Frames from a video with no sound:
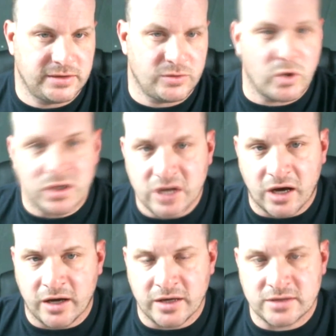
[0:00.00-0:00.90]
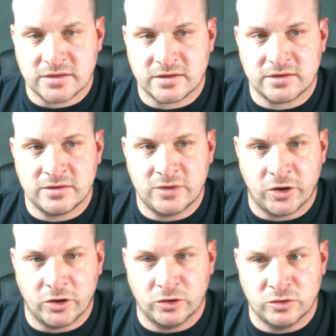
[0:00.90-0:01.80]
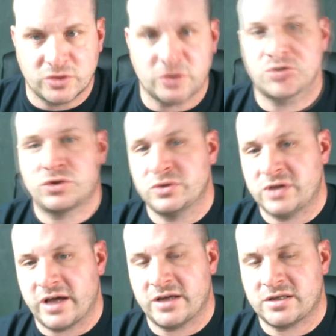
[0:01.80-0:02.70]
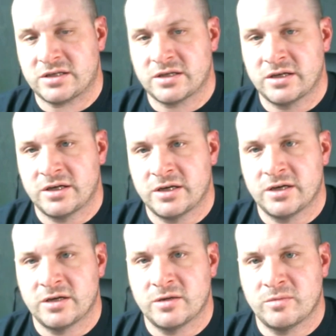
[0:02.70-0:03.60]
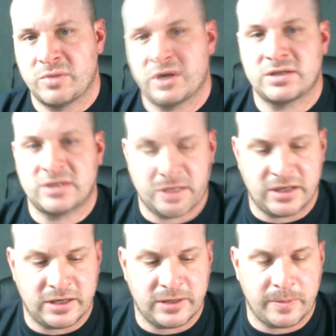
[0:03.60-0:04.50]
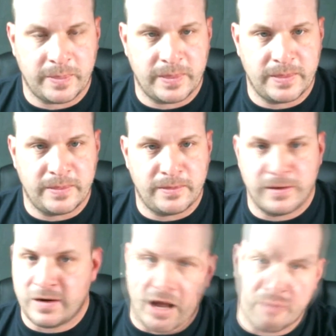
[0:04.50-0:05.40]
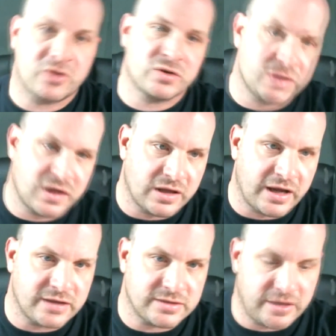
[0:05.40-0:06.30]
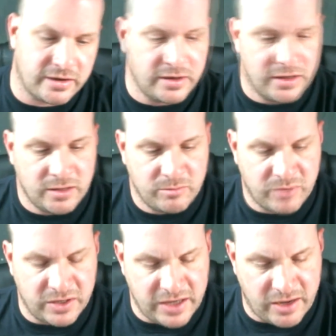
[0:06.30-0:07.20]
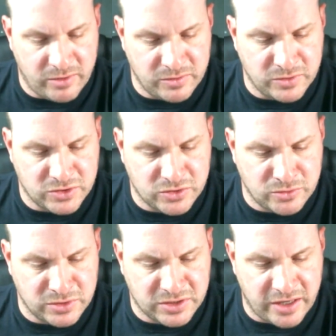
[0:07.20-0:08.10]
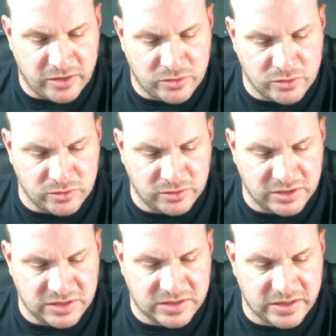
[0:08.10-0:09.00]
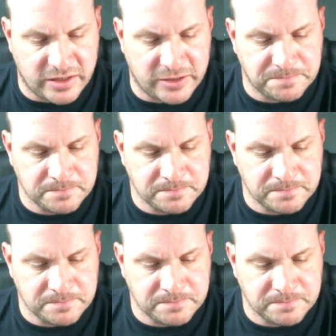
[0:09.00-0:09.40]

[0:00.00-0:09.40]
1 dies, you're going to lose those 2 dice, but you're not because the other guy's there. But now what's kind of cool is you